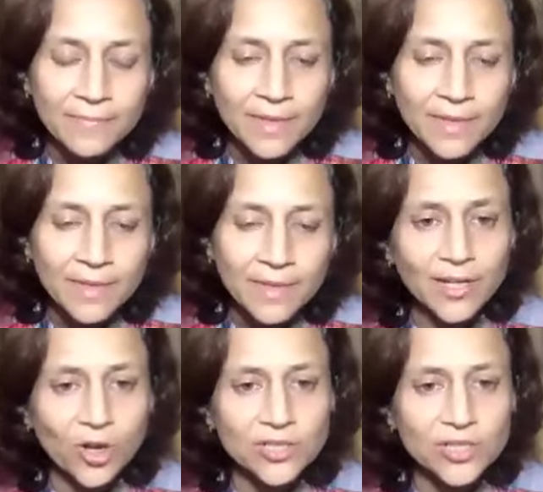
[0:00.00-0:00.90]
they are
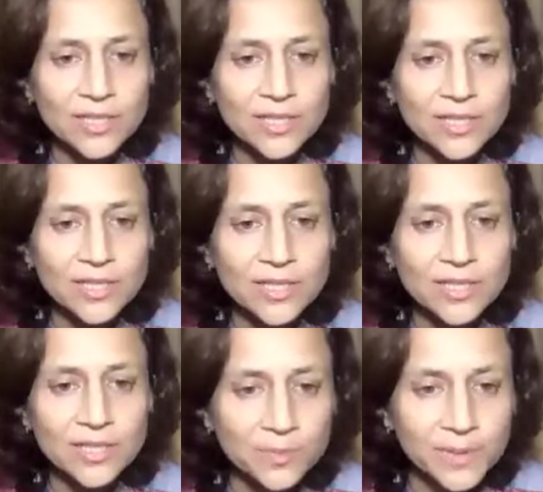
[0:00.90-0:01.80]
not just
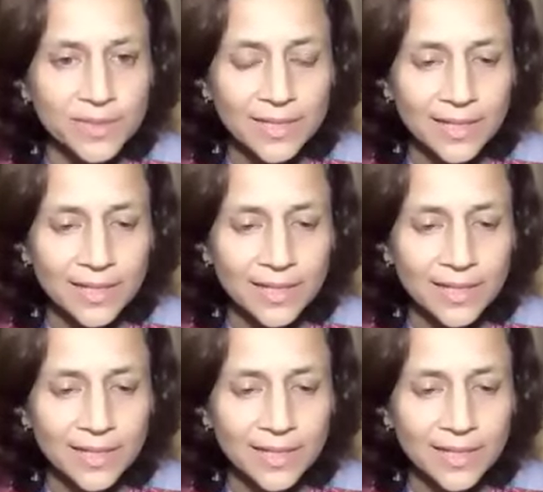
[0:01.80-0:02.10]
knowledgeable